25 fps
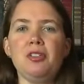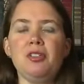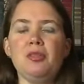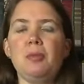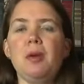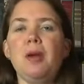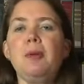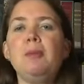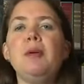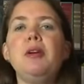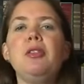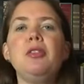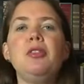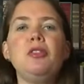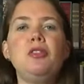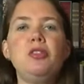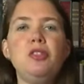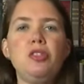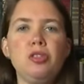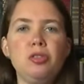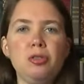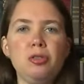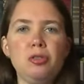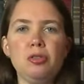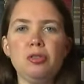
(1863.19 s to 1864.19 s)
By month
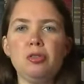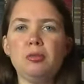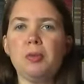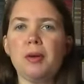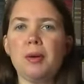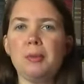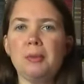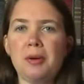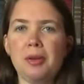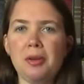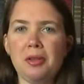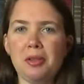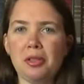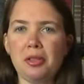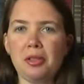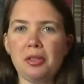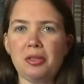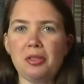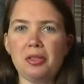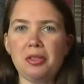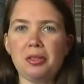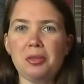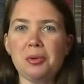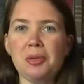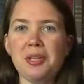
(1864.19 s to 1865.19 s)
2, by month
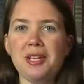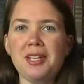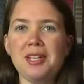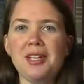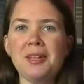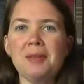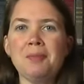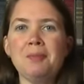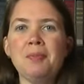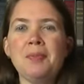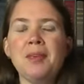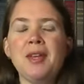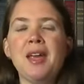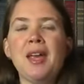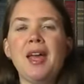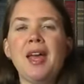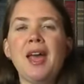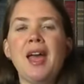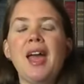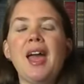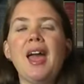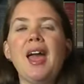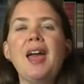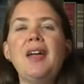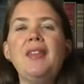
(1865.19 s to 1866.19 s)
3.
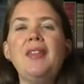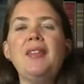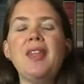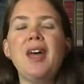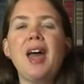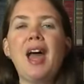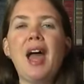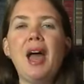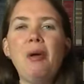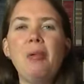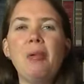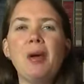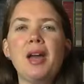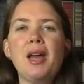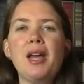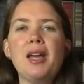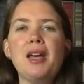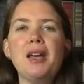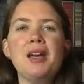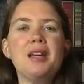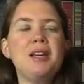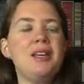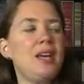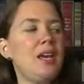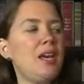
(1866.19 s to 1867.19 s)
And that way,
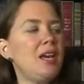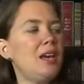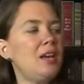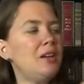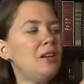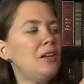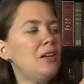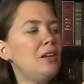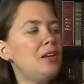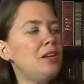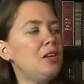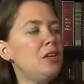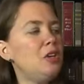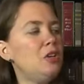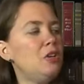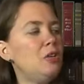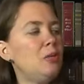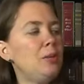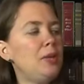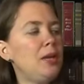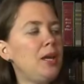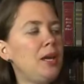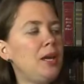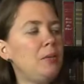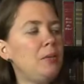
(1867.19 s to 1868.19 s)
again, you'll
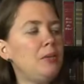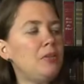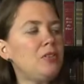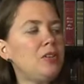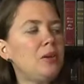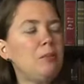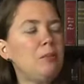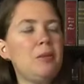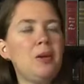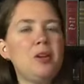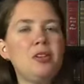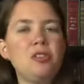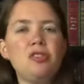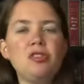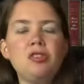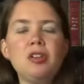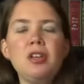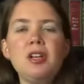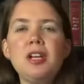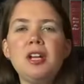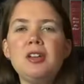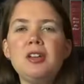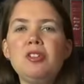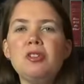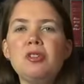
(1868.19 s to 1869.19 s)
be able to measure it
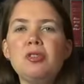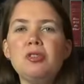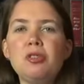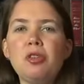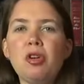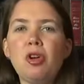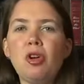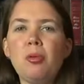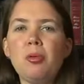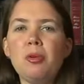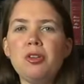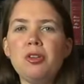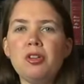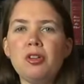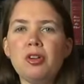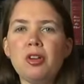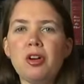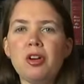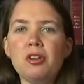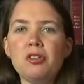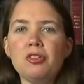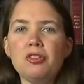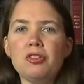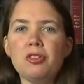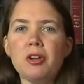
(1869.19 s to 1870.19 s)
and you'll know when you're
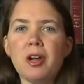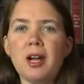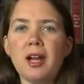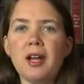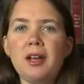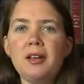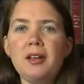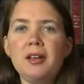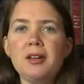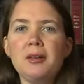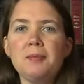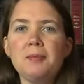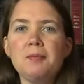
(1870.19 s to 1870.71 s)
on track.